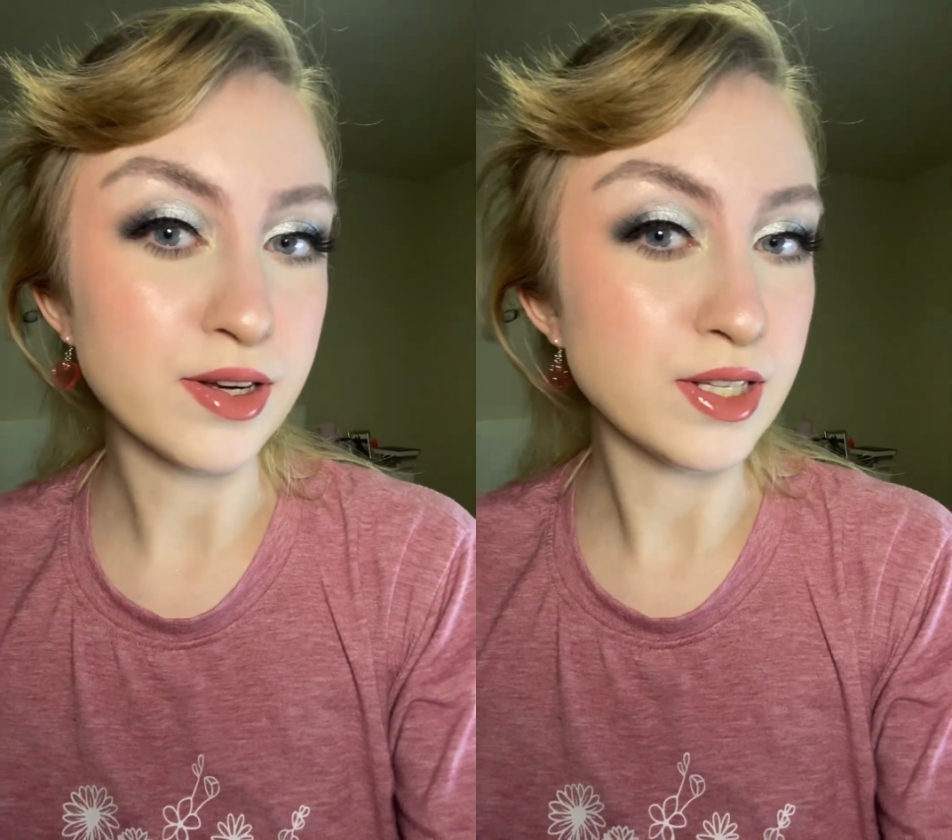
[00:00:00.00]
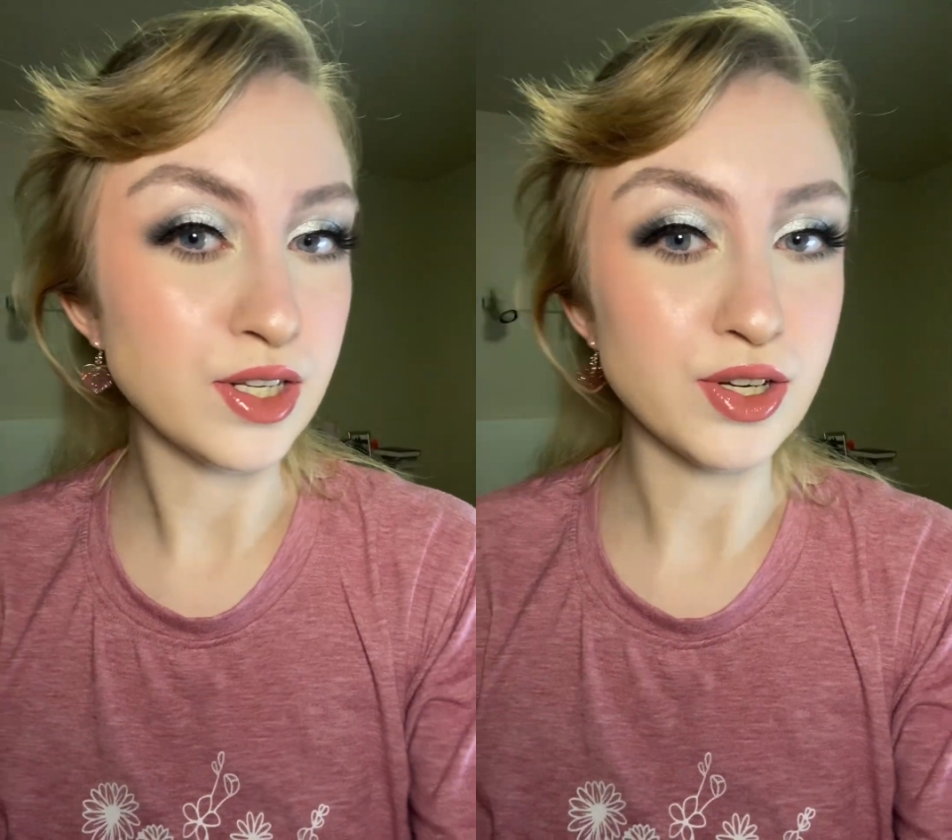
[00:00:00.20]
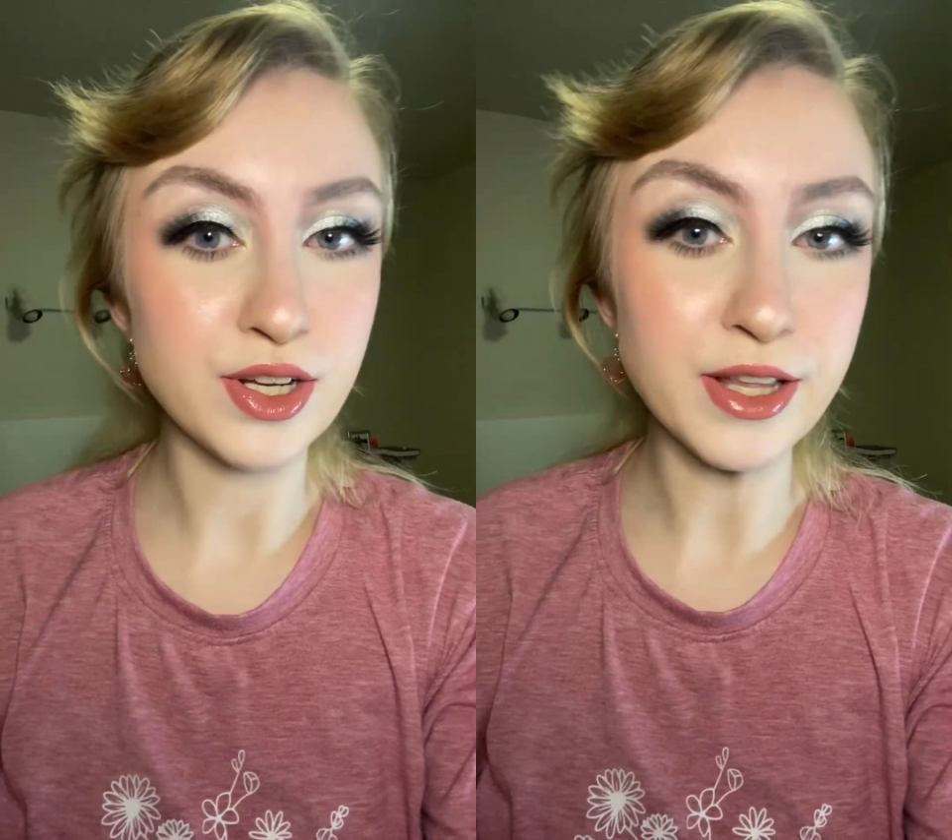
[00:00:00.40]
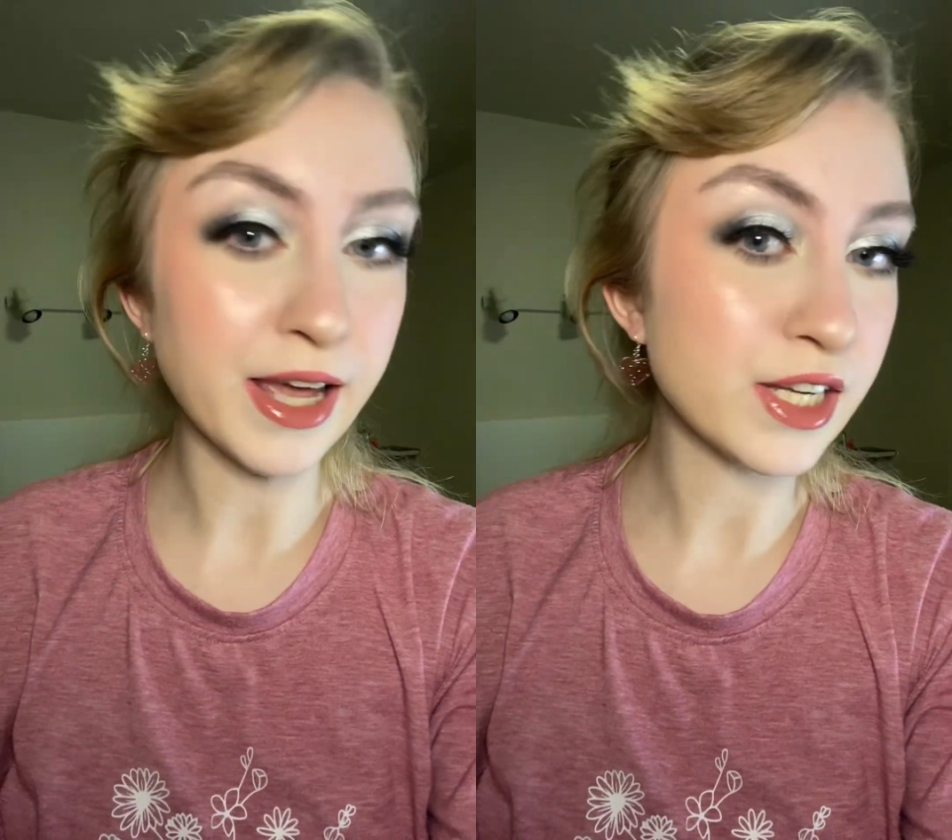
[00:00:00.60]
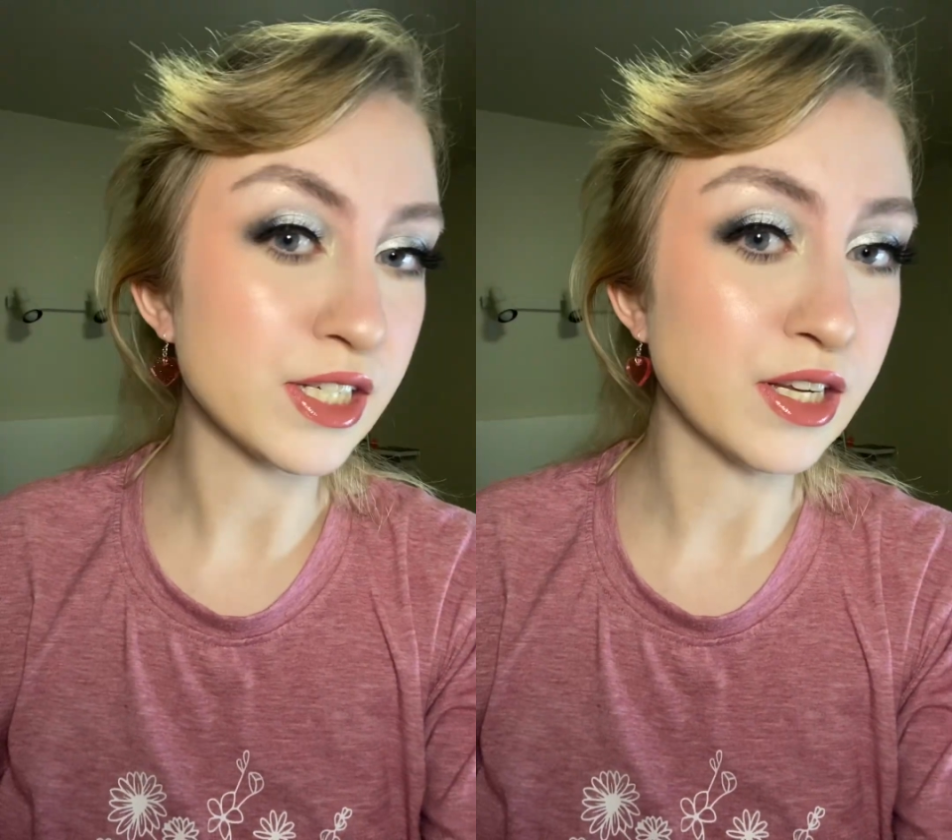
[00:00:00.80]
in your
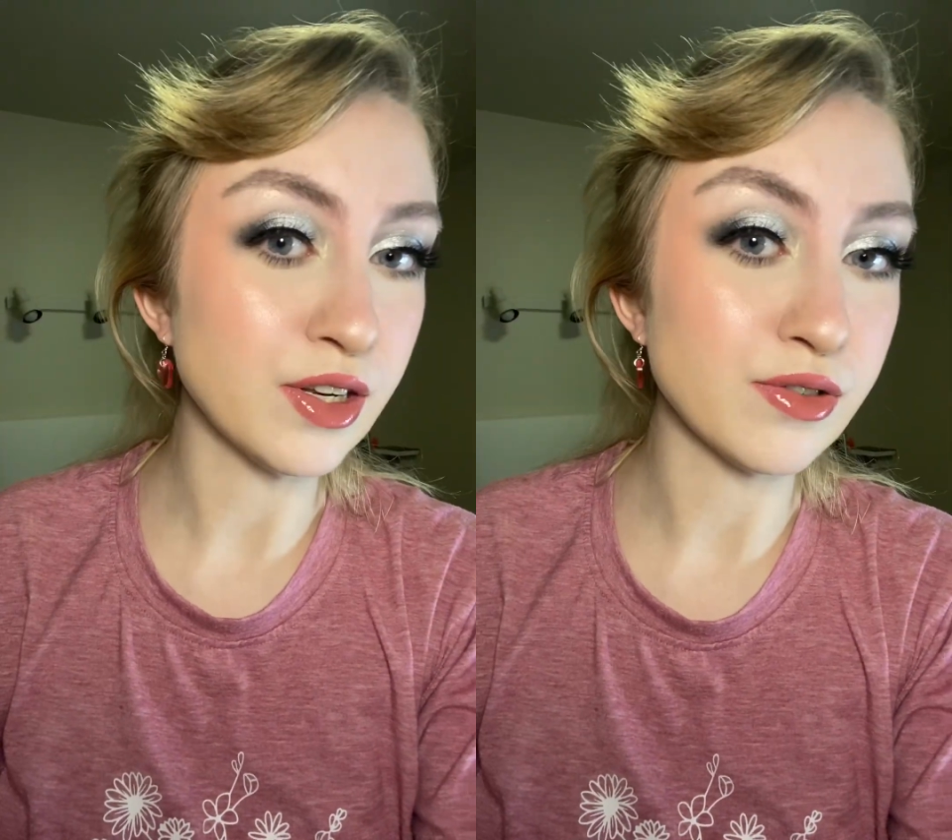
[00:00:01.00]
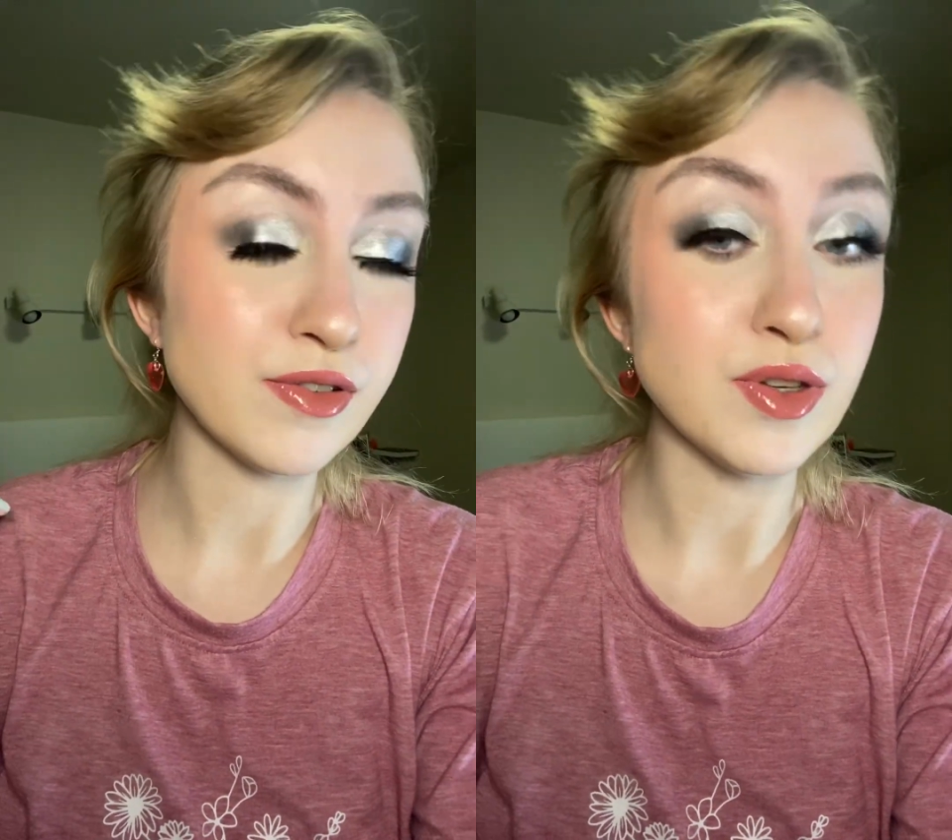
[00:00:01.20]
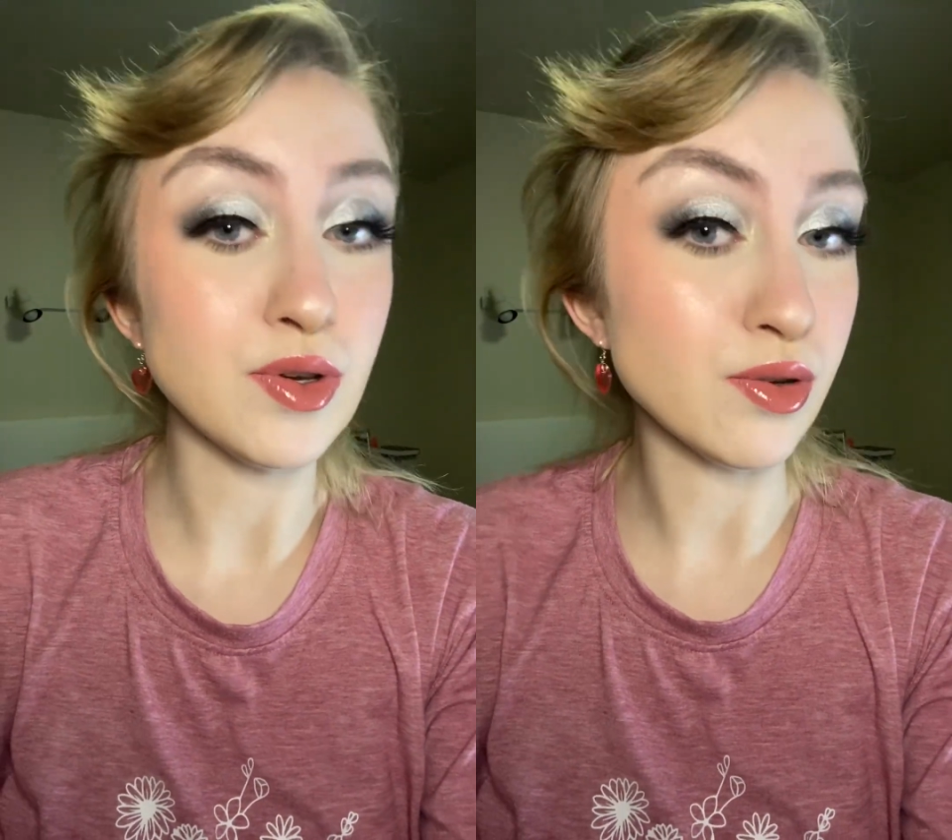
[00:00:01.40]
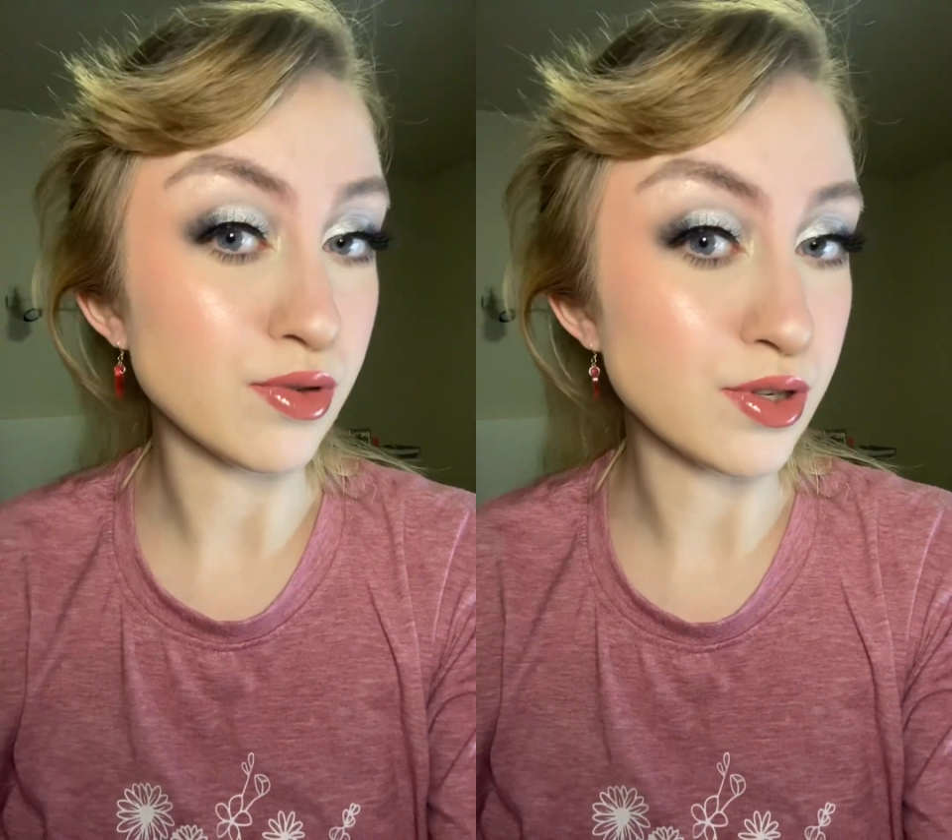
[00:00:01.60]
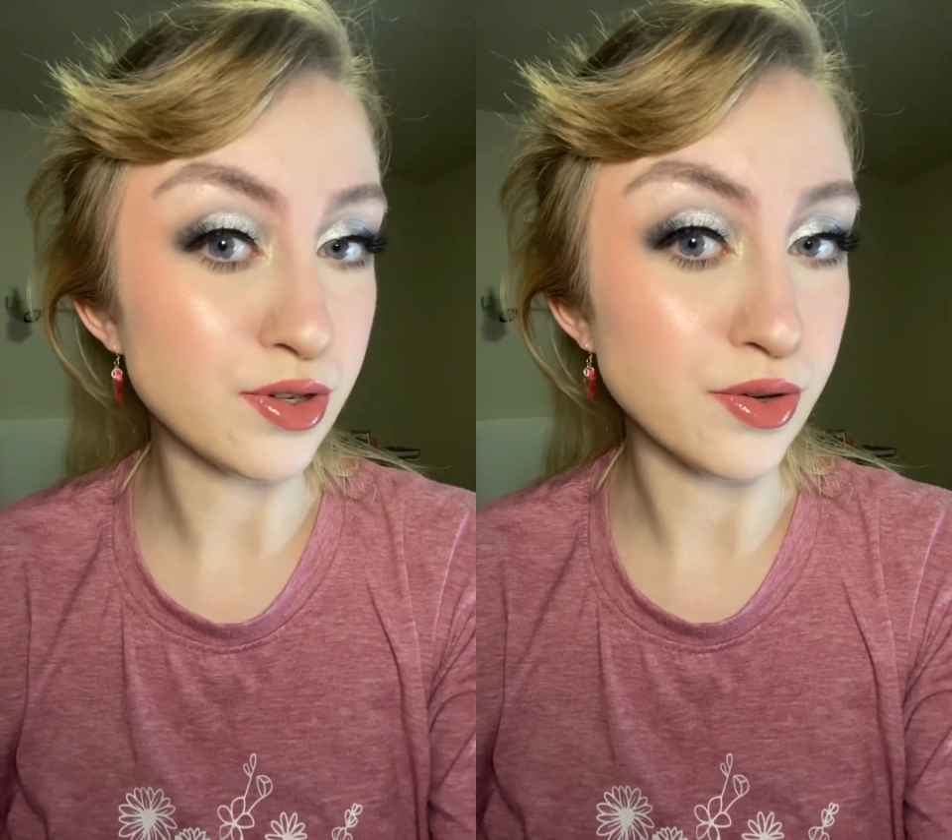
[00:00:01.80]
collection or if you used
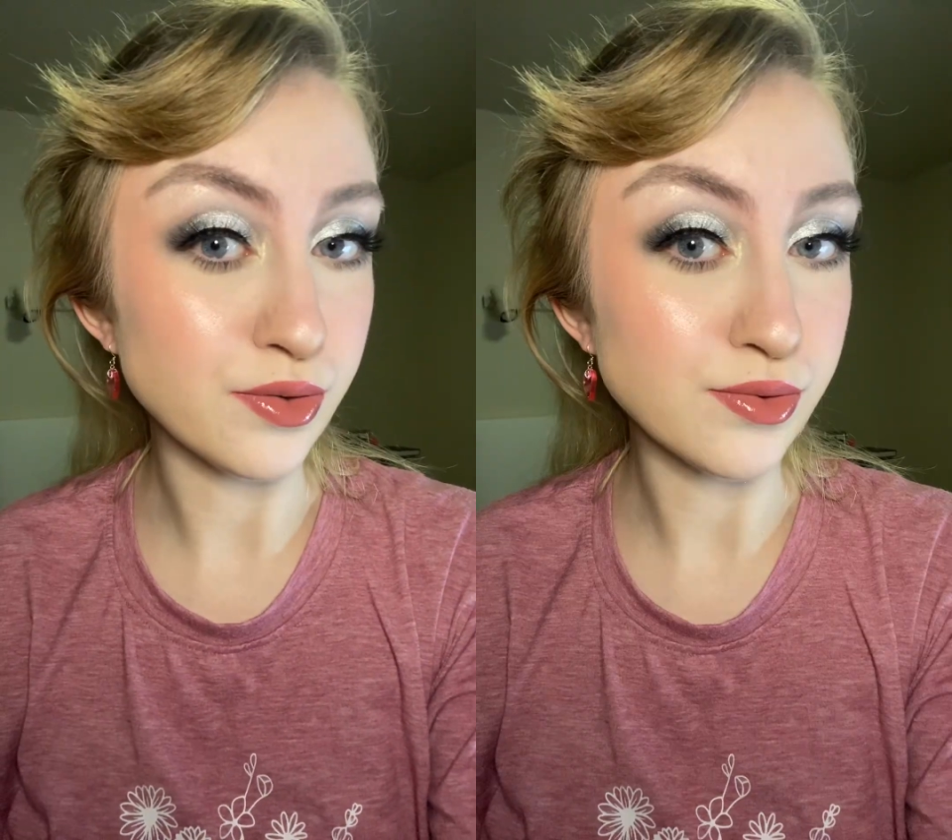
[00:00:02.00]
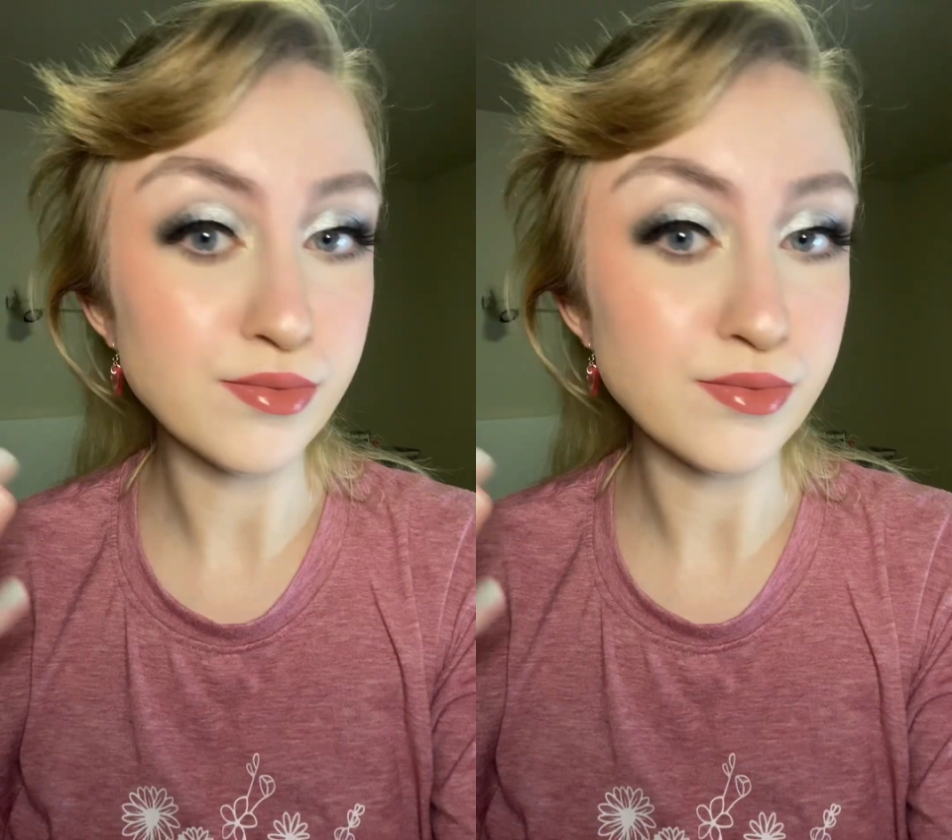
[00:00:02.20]
to.